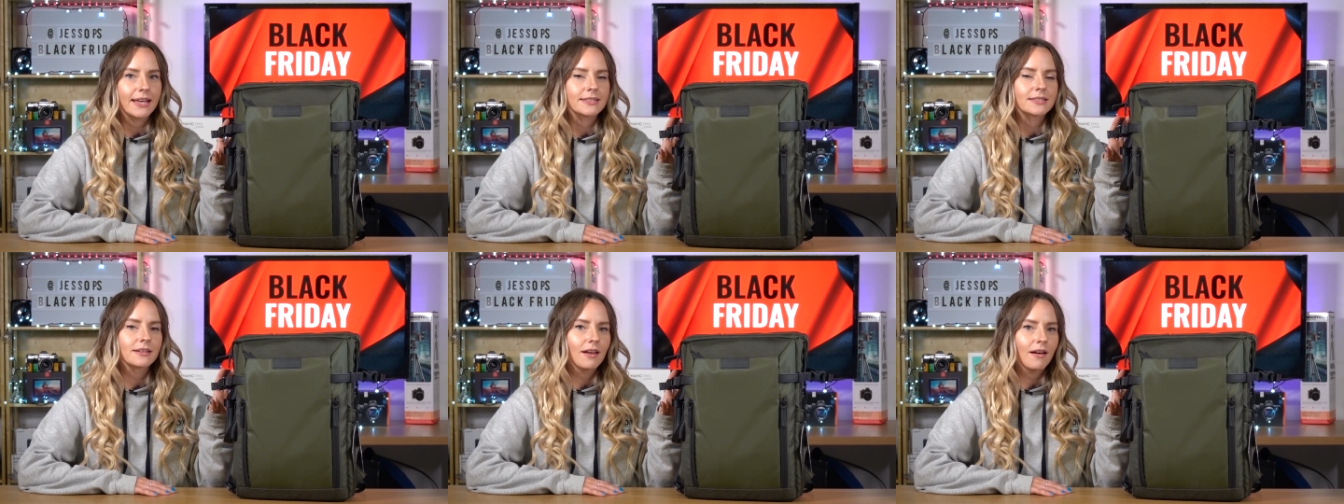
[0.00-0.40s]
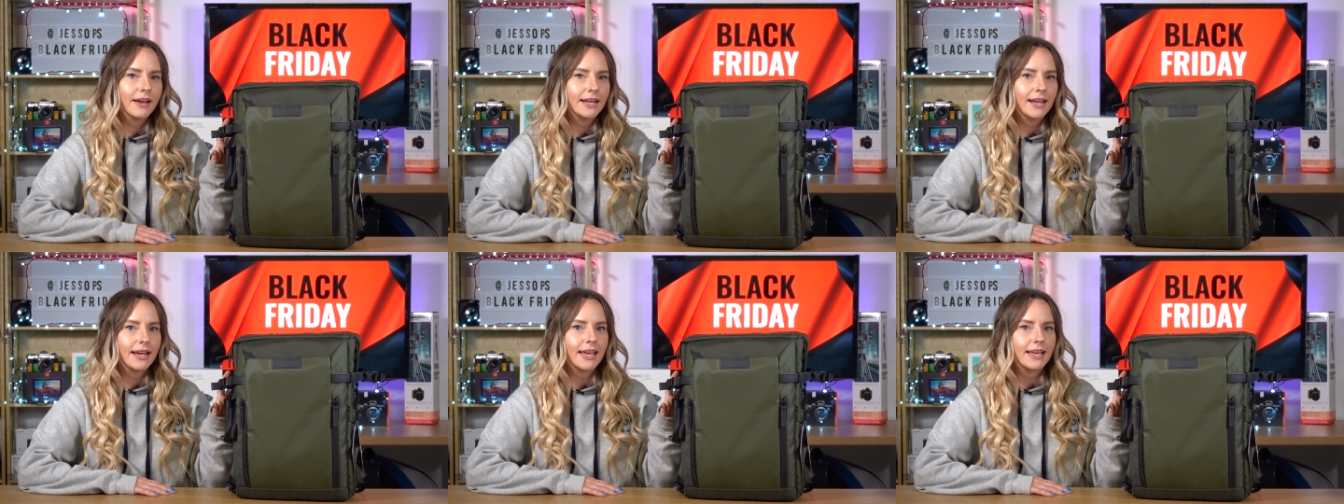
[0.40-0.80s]
its
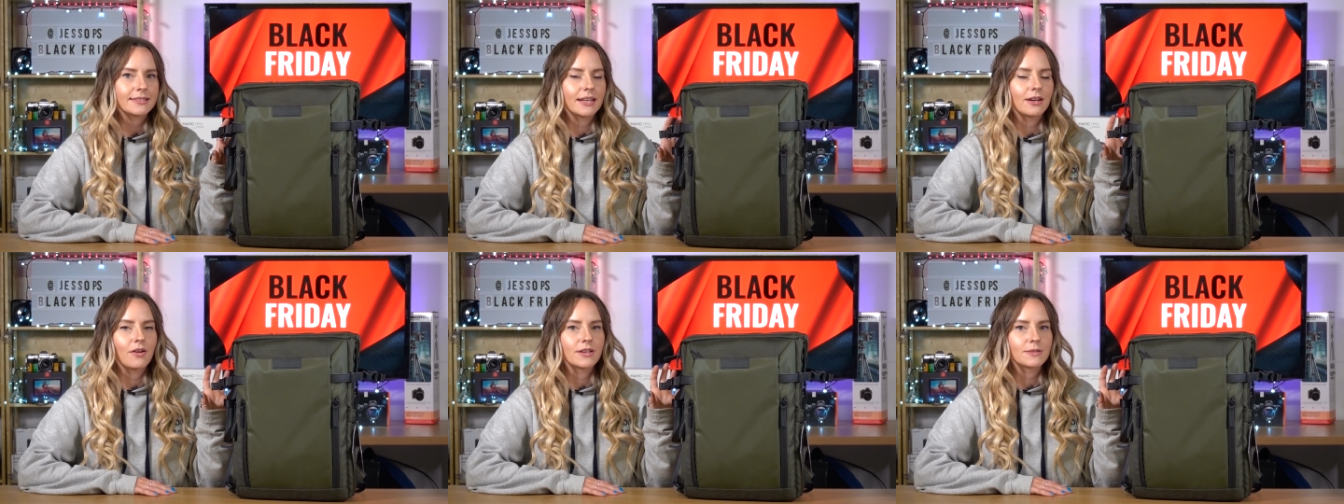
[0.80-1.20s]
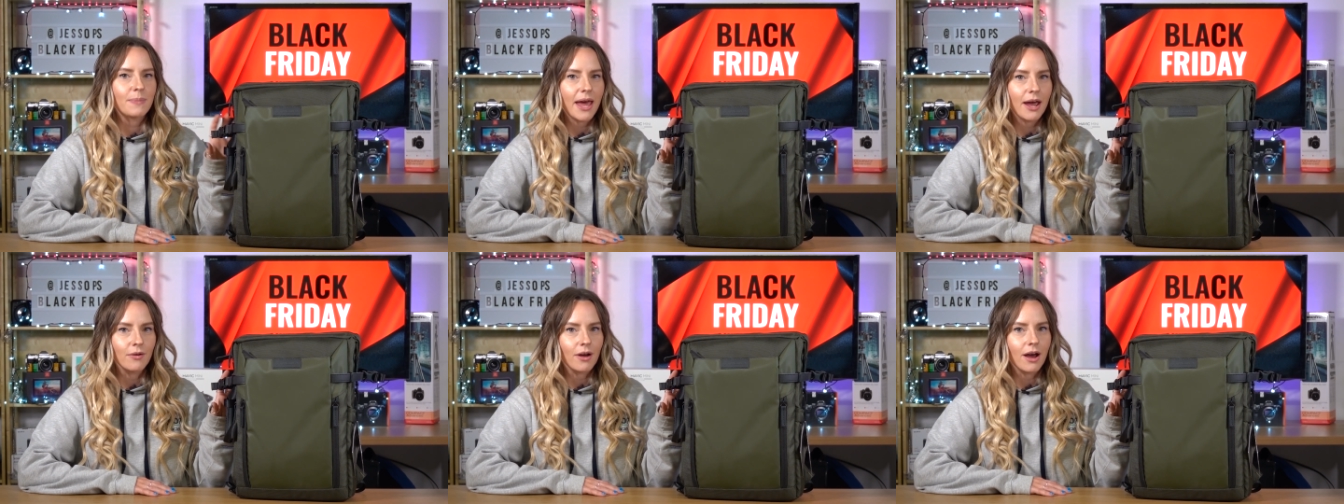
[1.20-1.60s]
lining is a nice
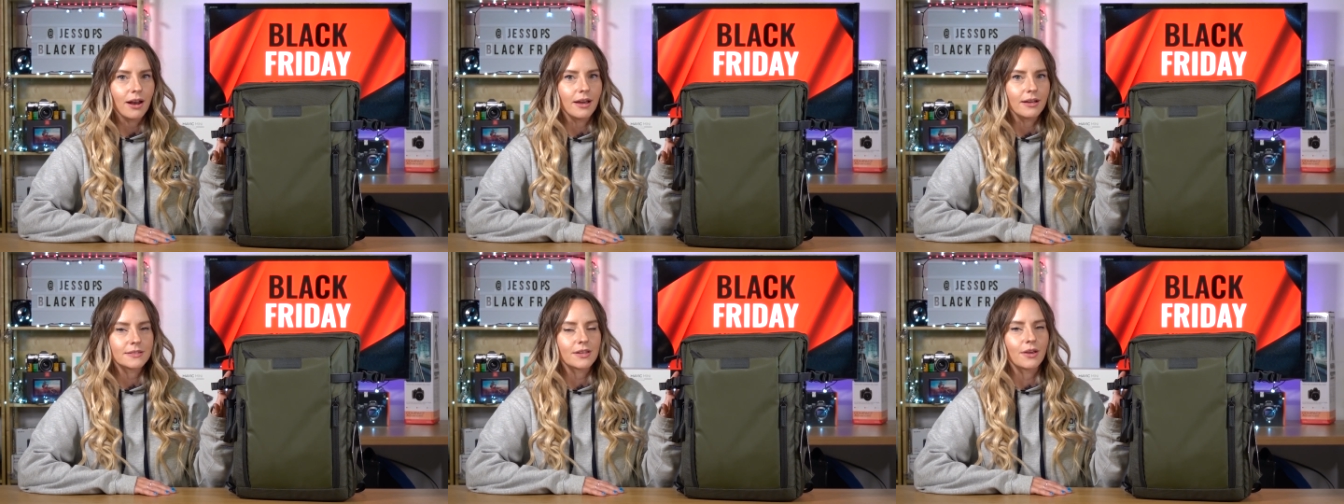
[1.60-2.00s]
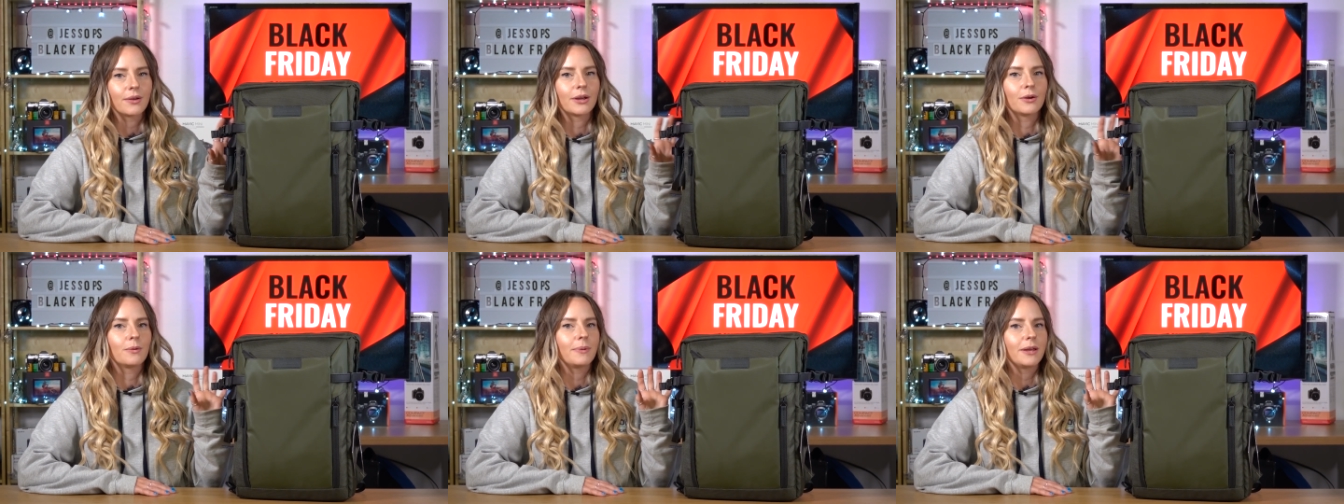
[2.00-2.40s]
pale colour, so
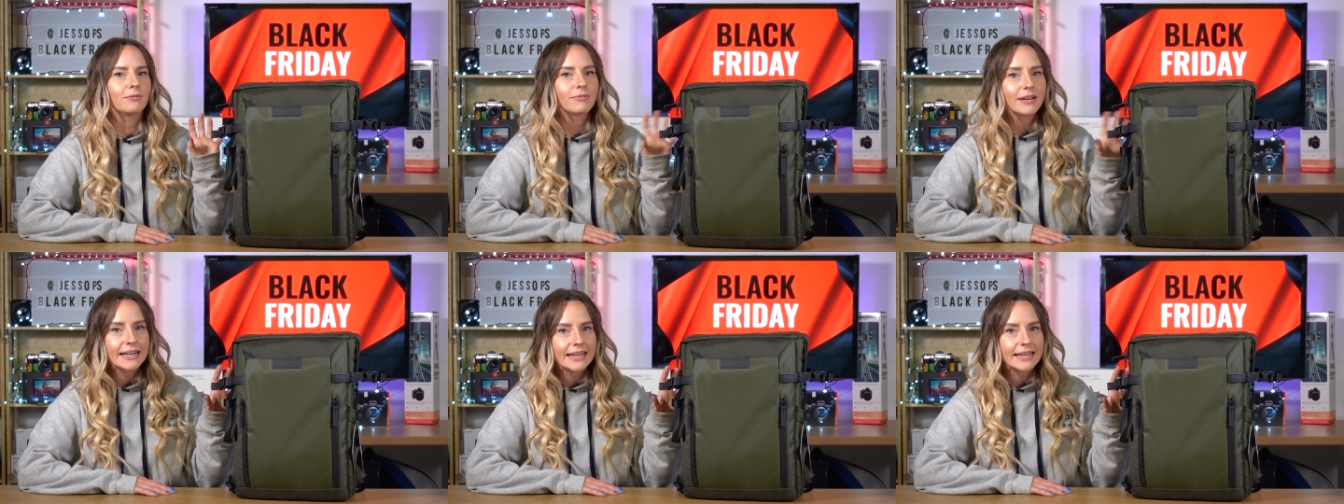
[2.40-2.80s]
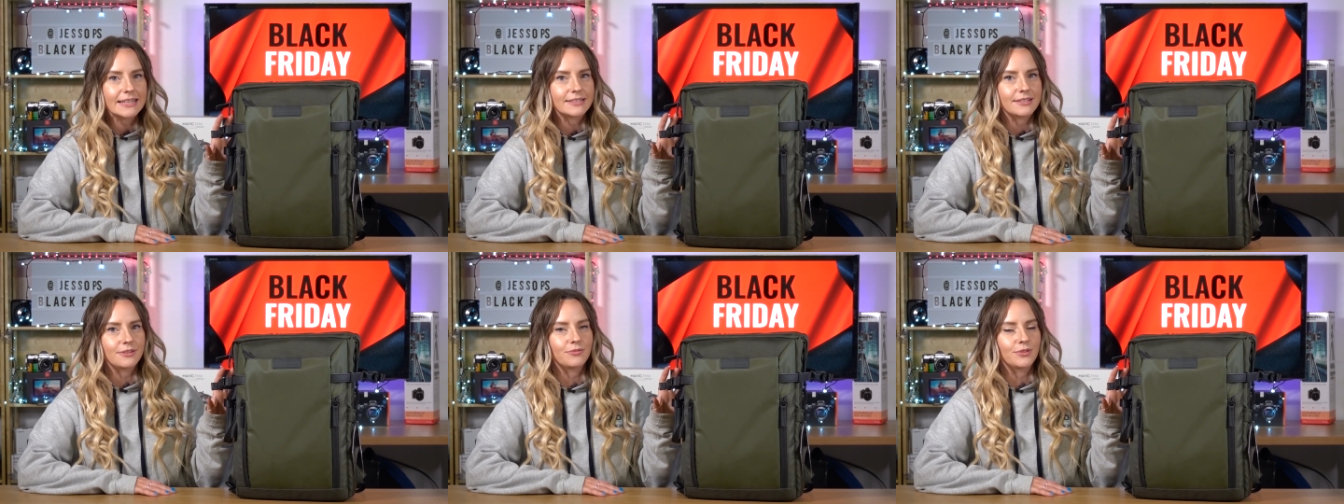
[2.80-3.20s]
it will be really
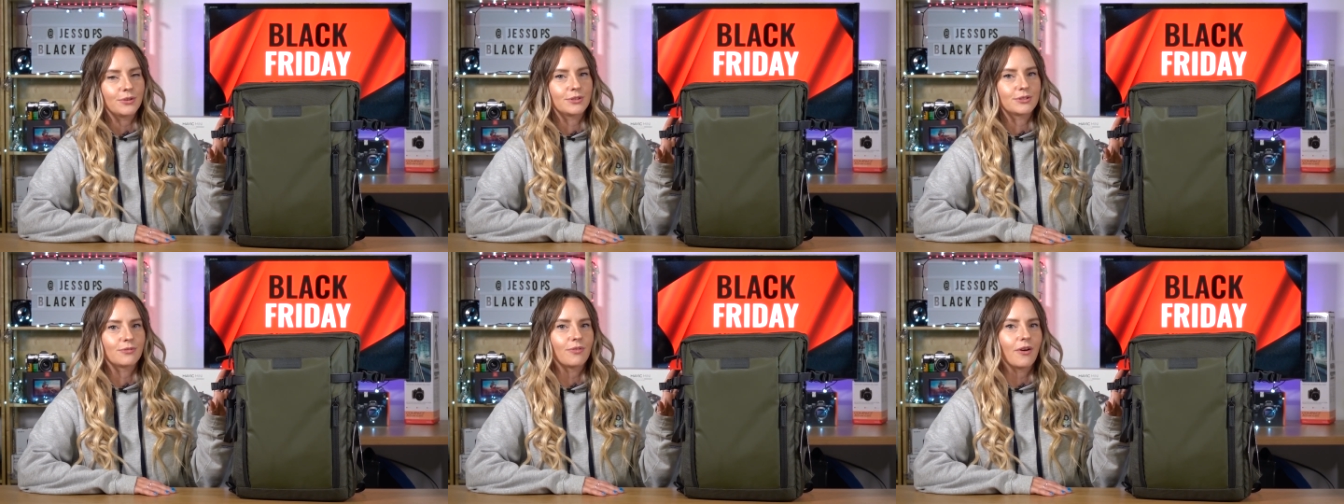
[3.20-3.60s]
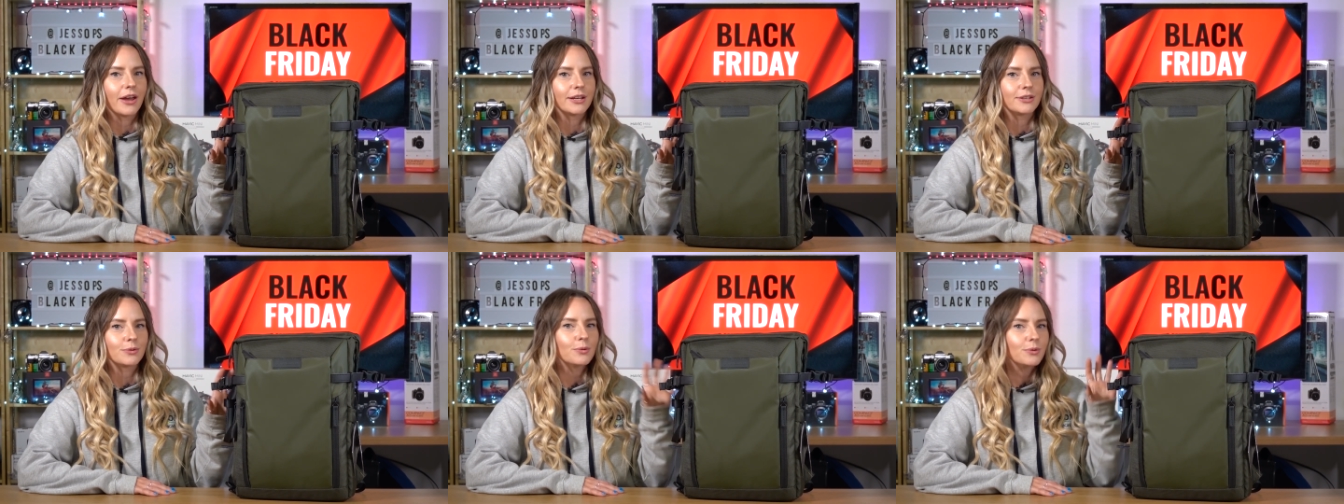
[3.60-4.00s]
easy for you to
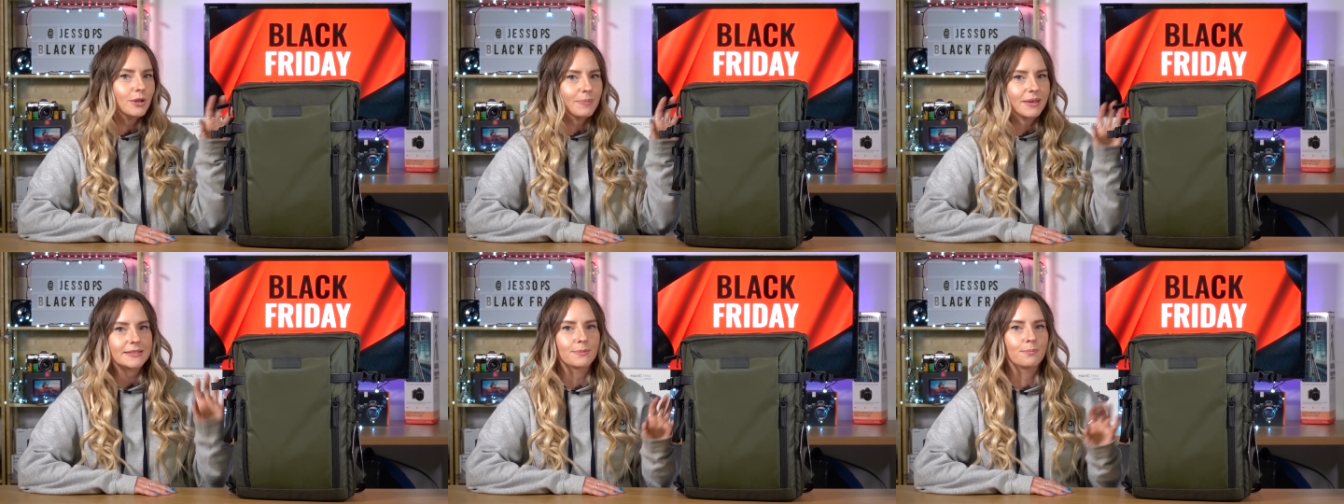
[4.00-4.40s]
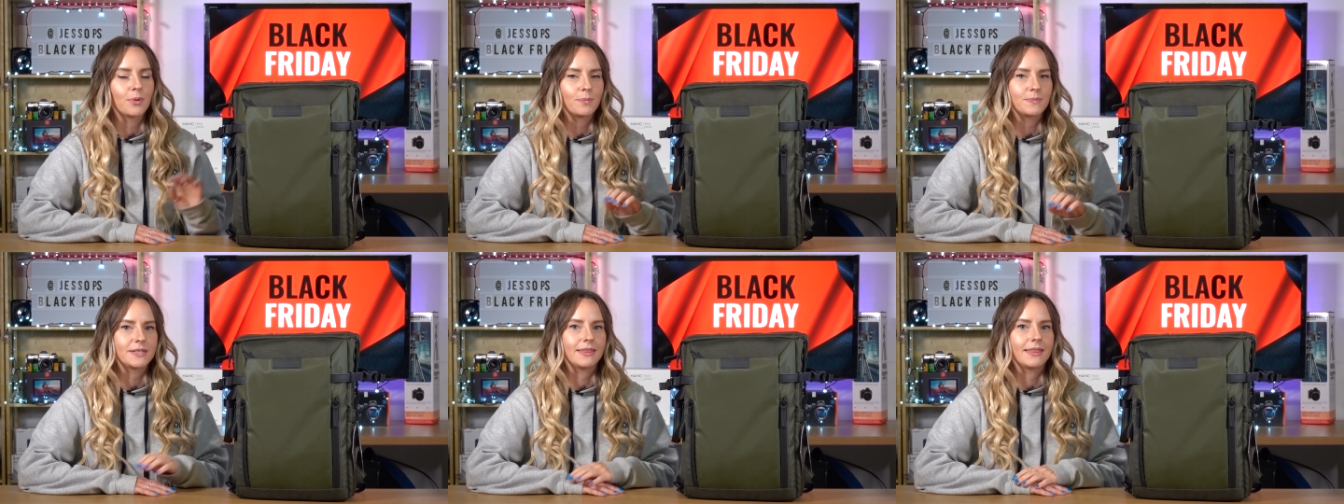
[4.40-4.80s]
find all your bits and
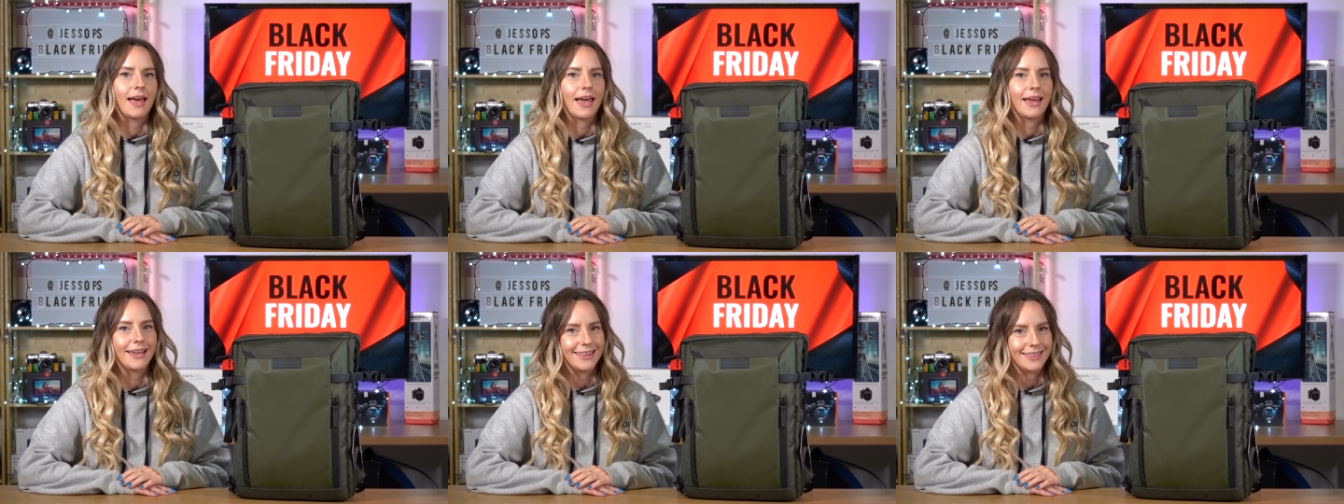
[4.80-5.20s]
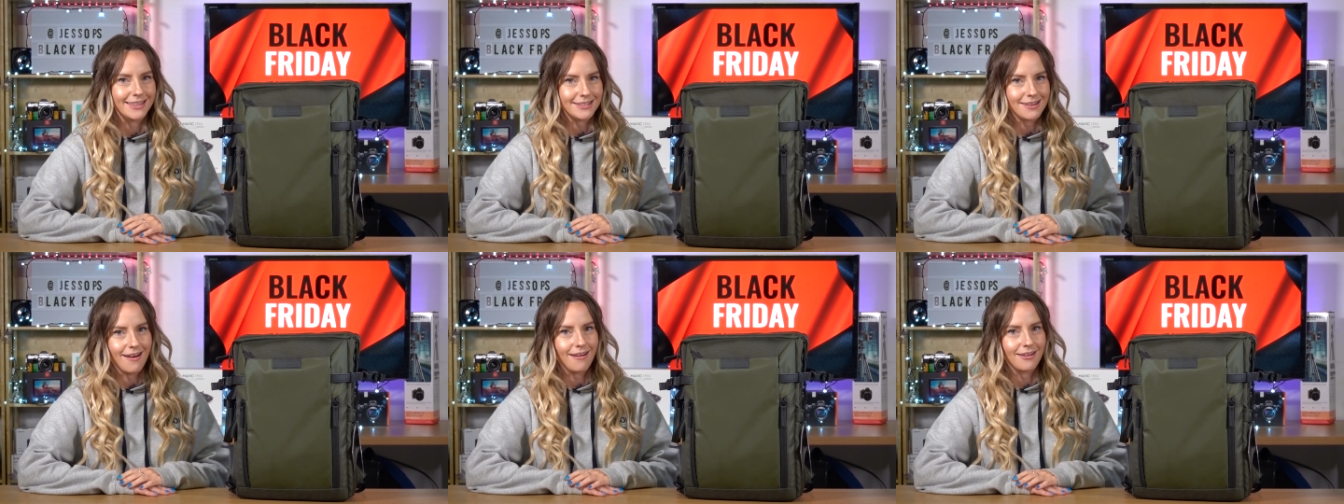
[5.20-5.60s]
bobs in there in
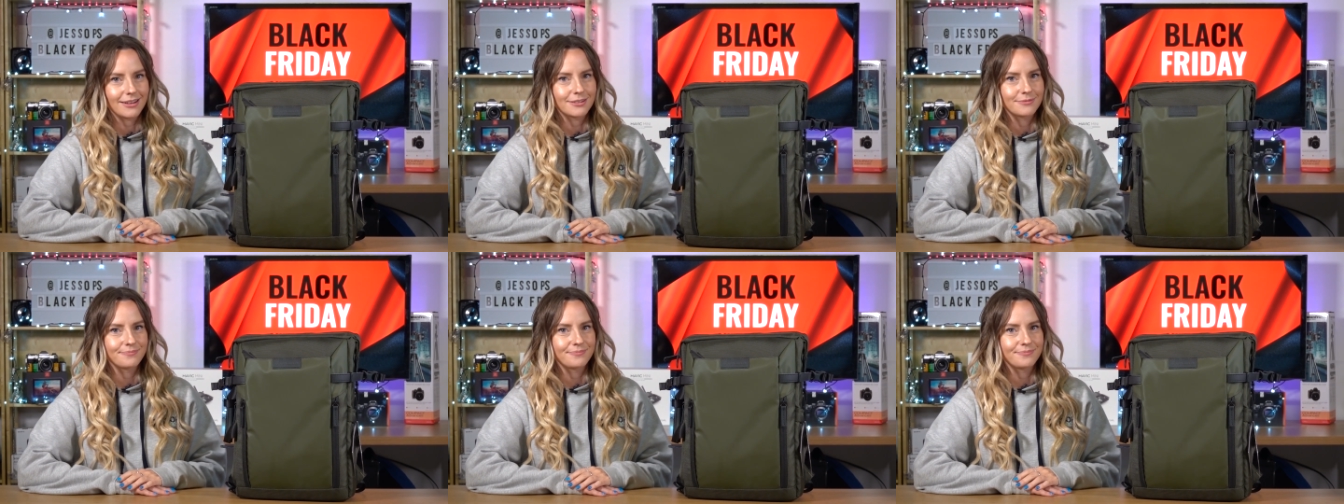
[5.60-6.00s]
the dark.